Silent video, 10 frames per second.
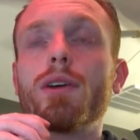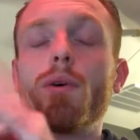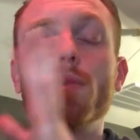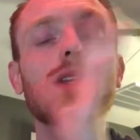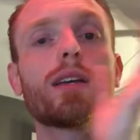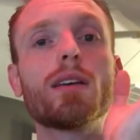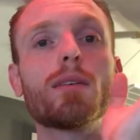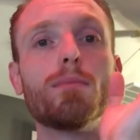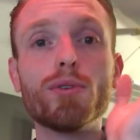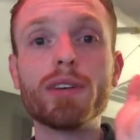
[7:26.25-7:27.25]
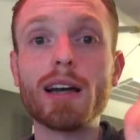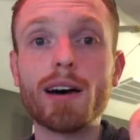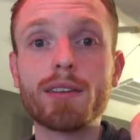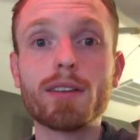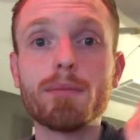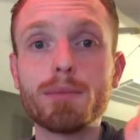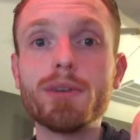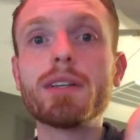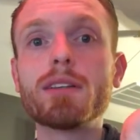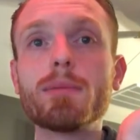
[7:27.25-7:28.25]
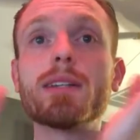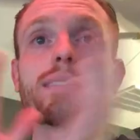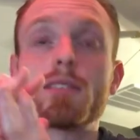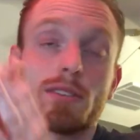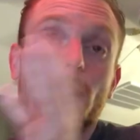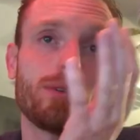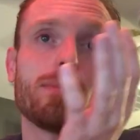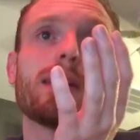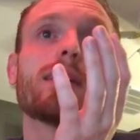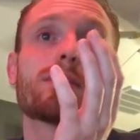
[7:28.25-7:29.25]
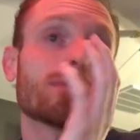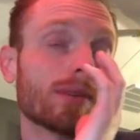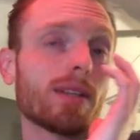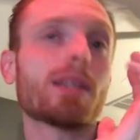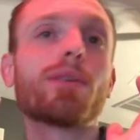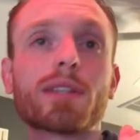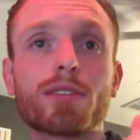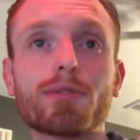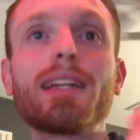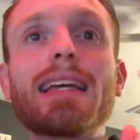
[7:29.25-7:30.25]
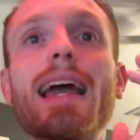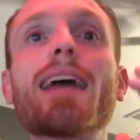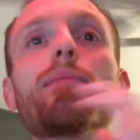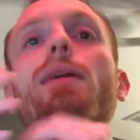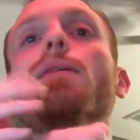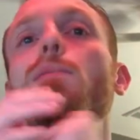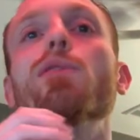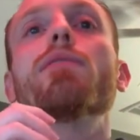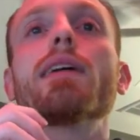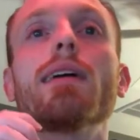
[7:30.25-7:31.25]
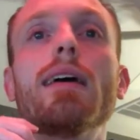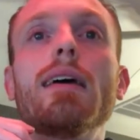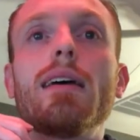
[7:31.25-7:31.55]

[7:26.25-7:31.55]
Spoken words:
only movie other than Beauty and the Beast, so that would mean it's really the only 3D animated movie